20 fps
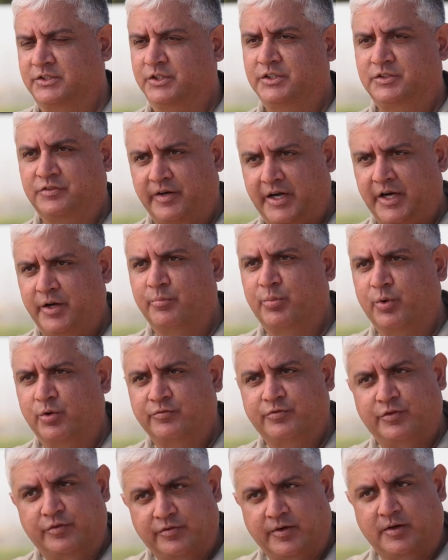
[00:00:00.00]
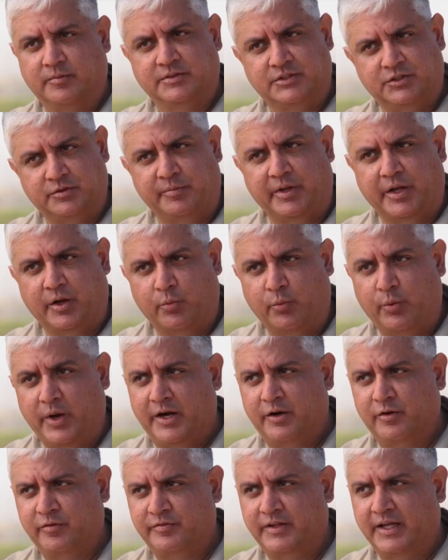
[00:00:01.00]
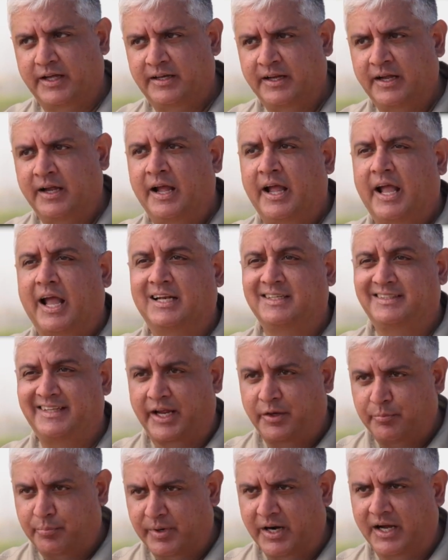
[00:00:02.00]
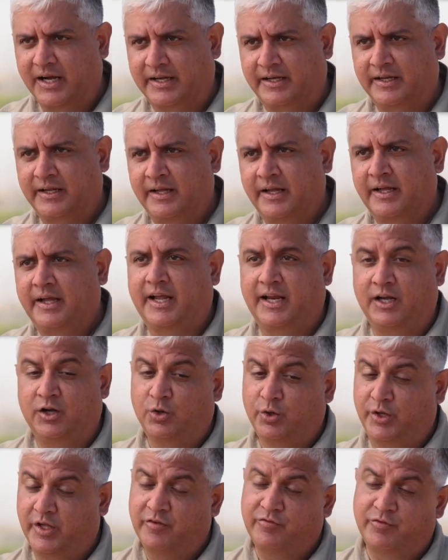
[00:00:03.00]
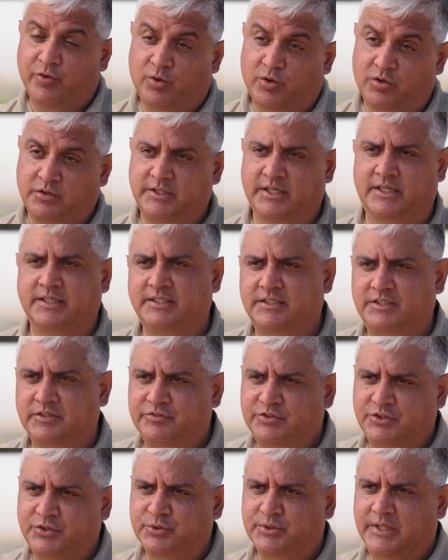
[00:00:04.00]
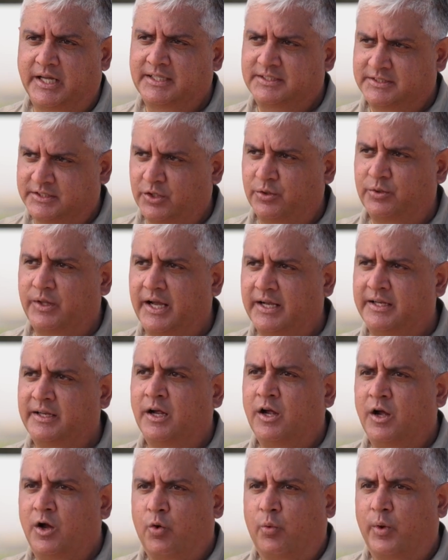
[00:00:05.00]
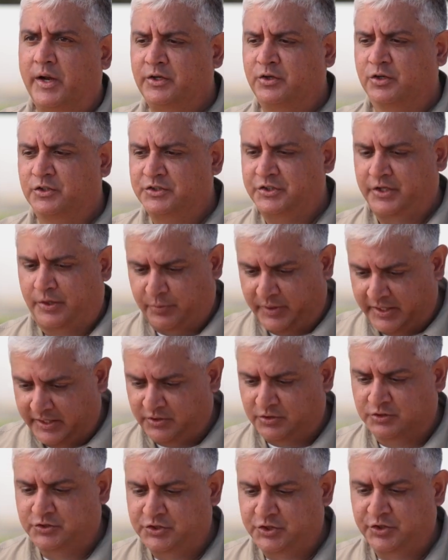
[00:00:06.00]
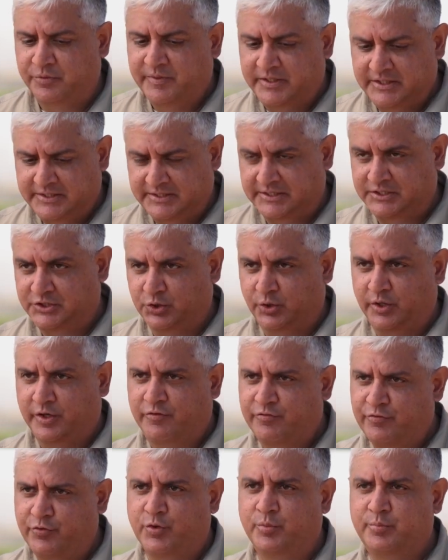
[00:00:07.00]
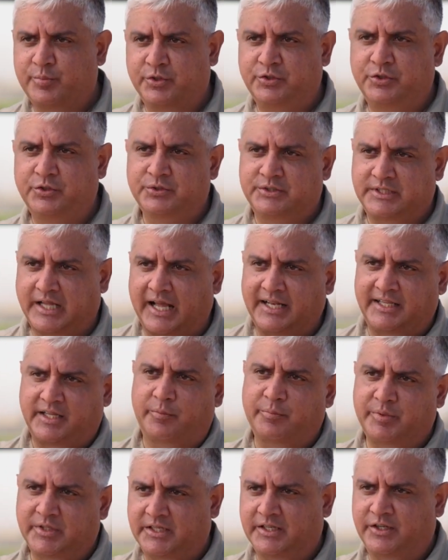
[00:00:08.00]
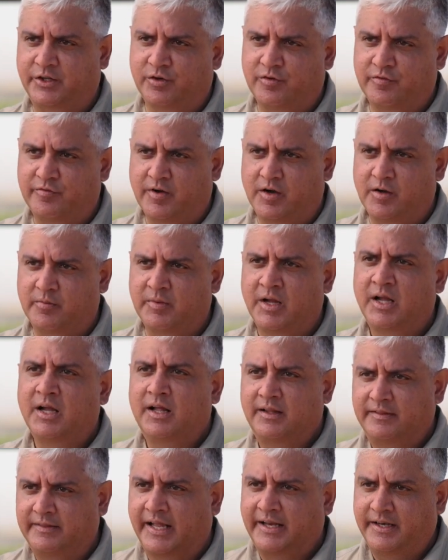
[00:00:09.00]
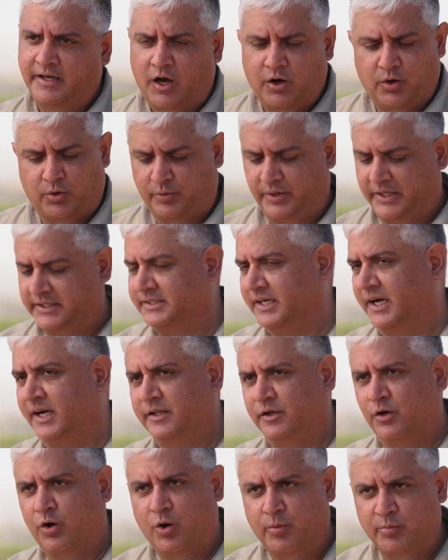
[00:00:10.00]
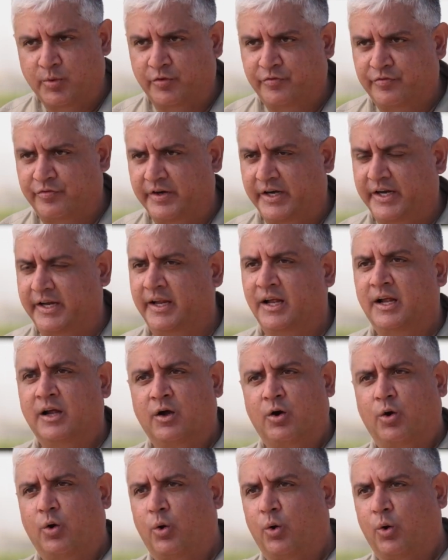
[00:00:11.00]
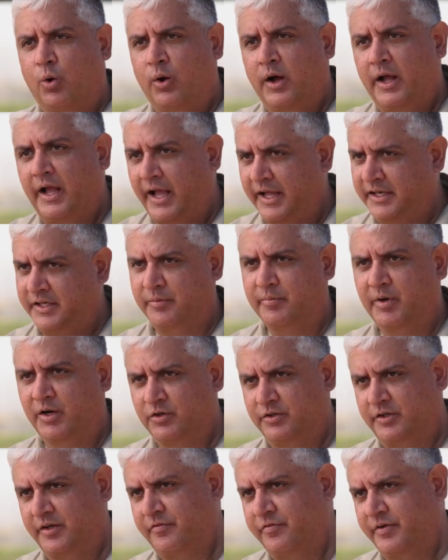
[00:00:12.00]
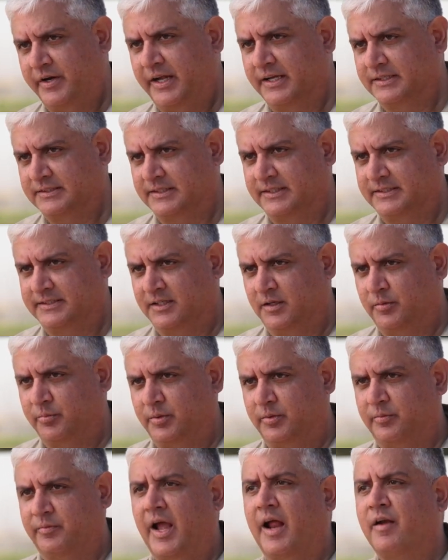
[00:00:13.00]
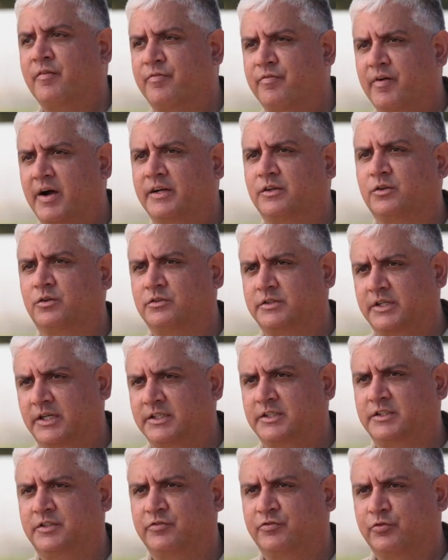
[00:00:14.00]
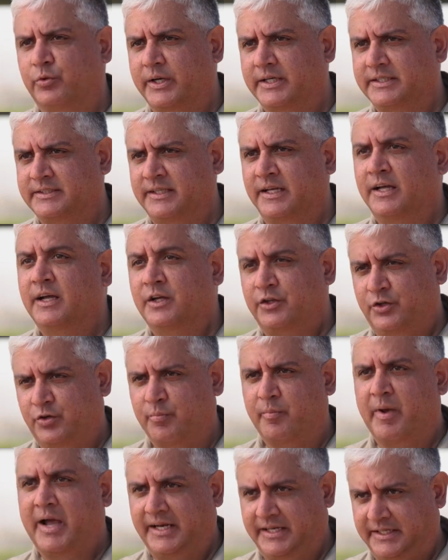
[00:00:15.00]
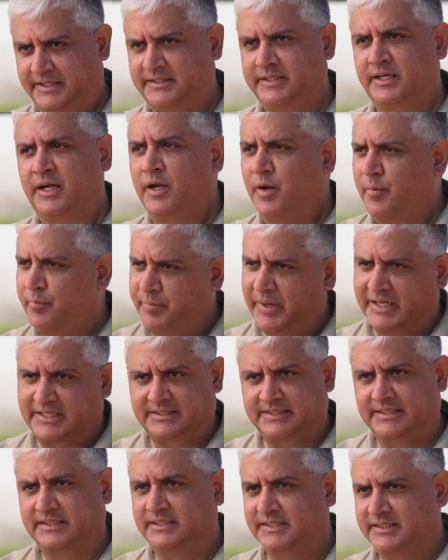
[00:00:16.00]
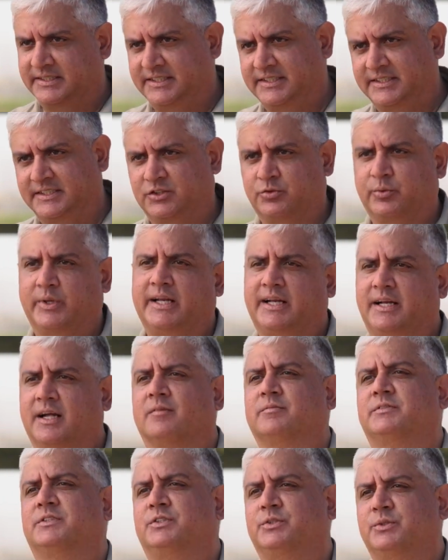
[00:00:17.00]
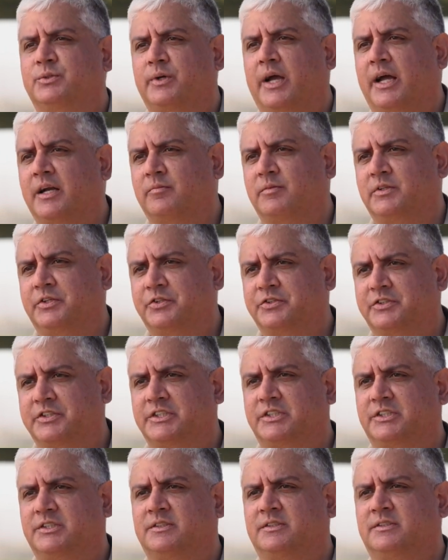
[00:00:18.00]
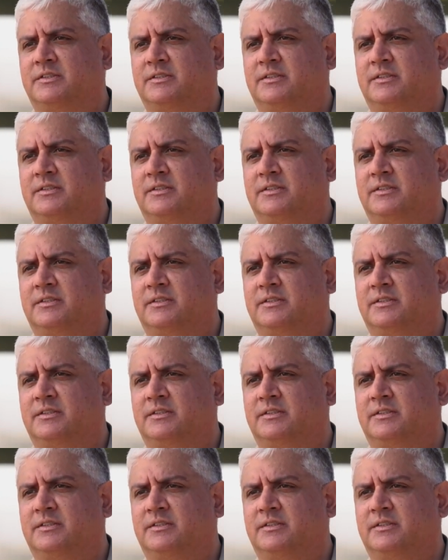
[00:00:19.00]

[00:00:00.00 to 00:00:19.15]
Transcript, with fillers: So it's very important for farmers to be aware of that and take pride in looking for alternatives to that so that when, when a consumer is enjoying food produced at a particular farm, they know it's either hormone free or antibiotic free as an example and find alternative ways to manage pests and diseases when it comes to animal nutrition.